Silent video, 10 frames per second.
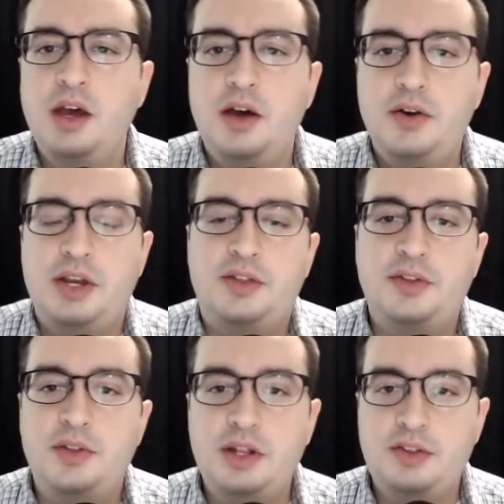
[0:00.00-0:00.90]
Okay,
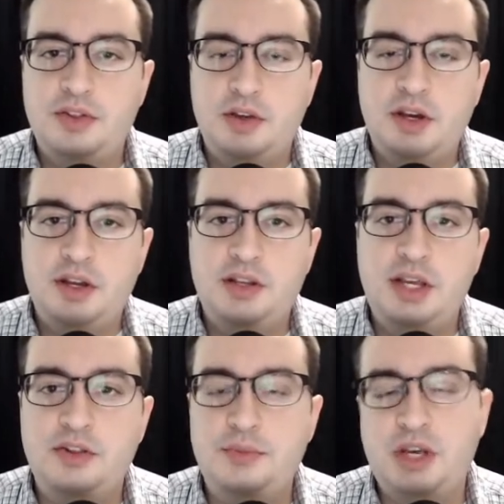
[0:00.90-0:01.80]
so let's
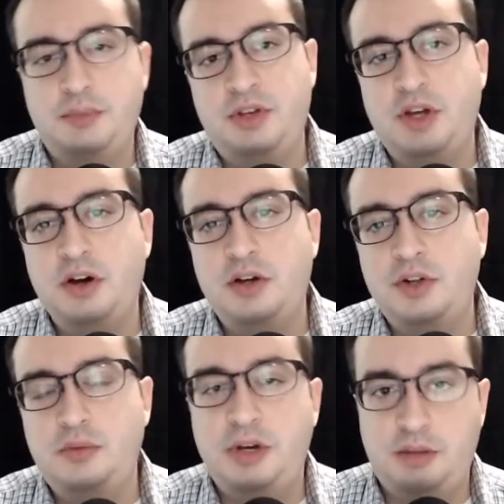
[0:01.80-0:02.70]
take some time and talk a
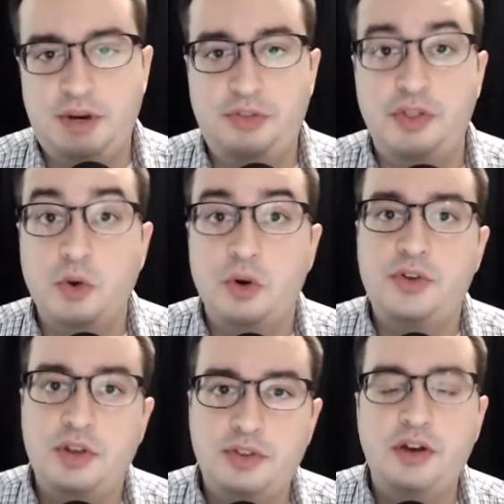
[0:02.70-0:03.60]
little bit about the
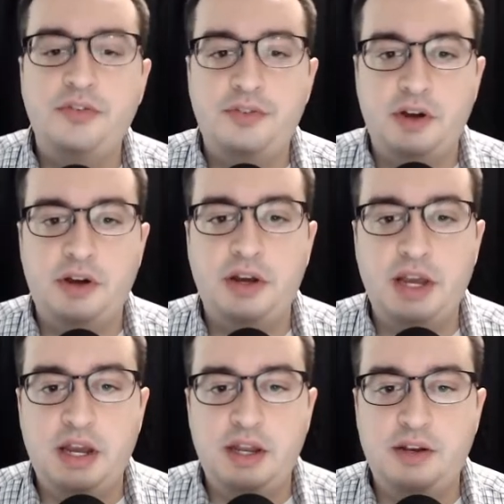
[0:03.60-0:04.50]
course itself
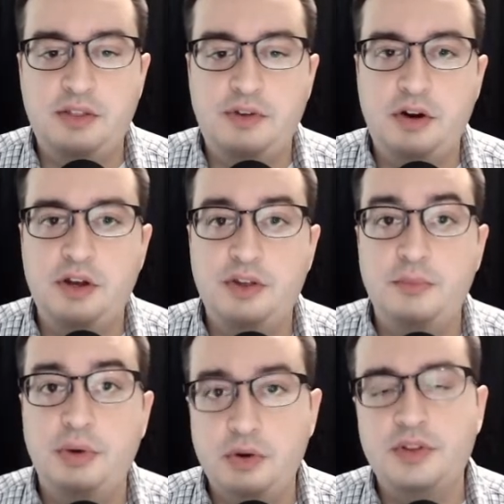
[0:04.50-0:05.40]
and the various
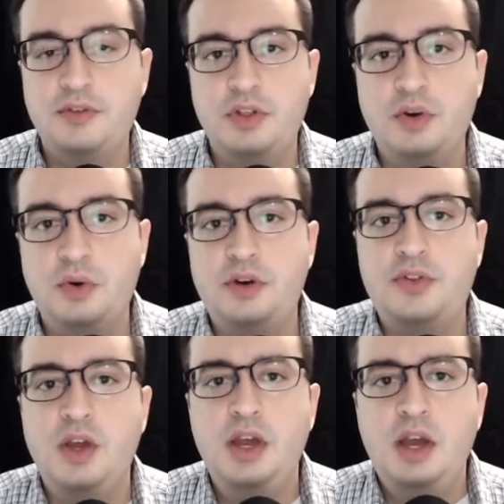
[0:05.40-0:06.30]
components of the
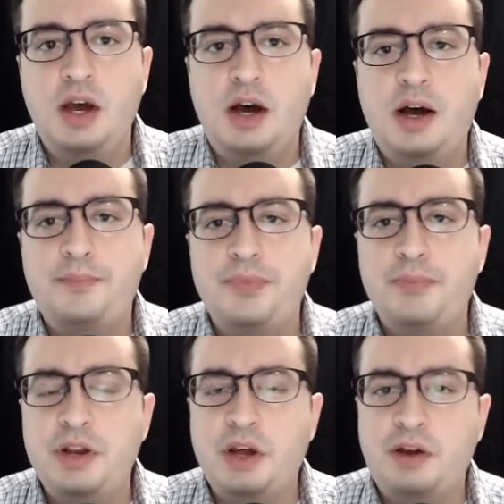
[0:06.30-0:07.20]
course.
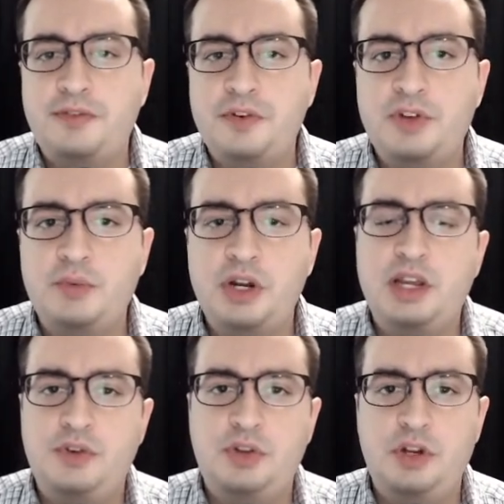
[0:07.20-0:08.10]
But first, I want to
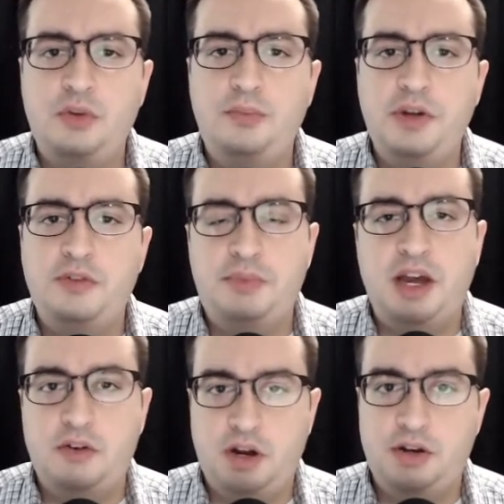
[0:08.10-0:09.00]
give you a little bit of
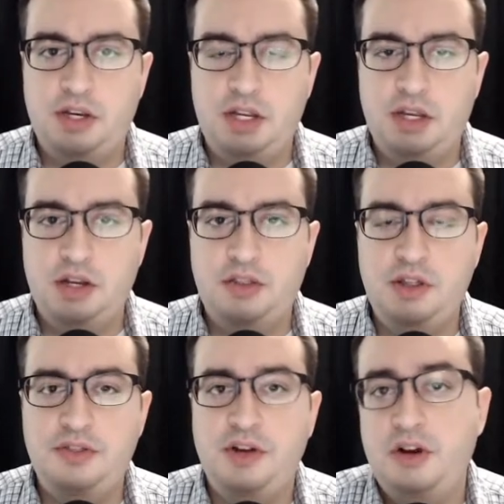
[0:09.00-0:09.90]
background in
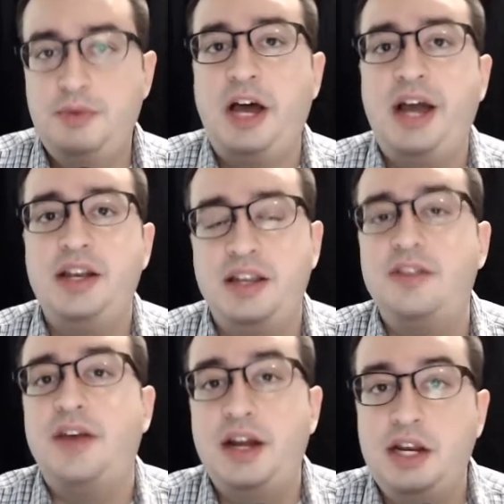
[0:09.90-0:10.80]
the theory behind
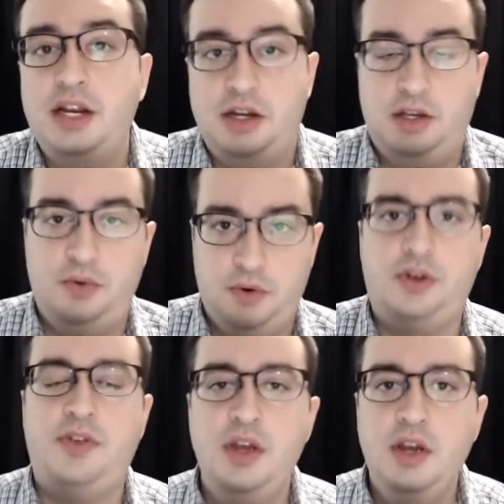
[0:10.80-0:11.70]
designing a
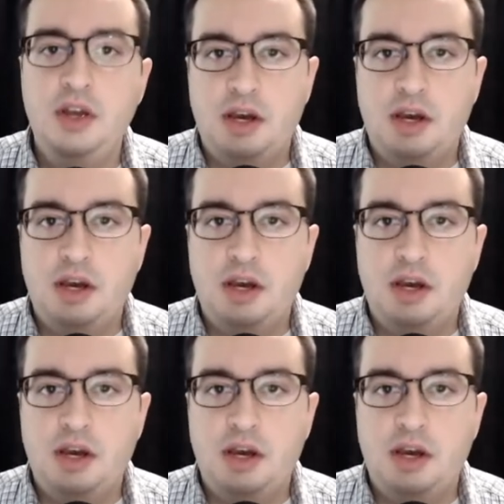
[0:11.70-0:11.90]
course.